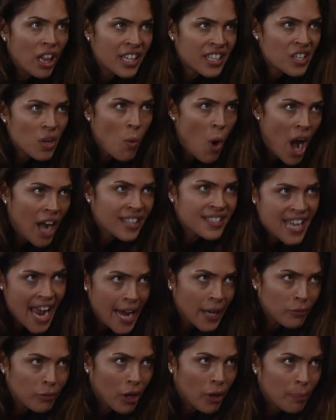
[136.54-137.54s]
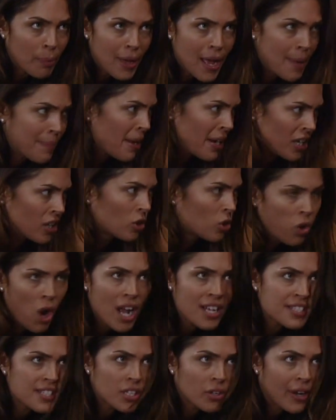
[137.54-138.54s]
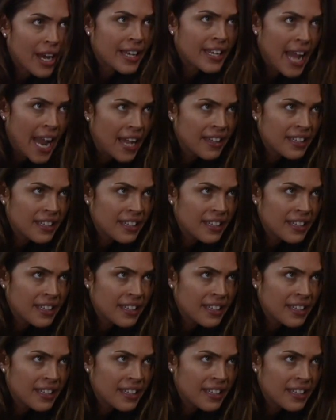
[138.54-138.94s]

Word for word: Wallenda walk a tightrope. I'm not gonna cross the Grand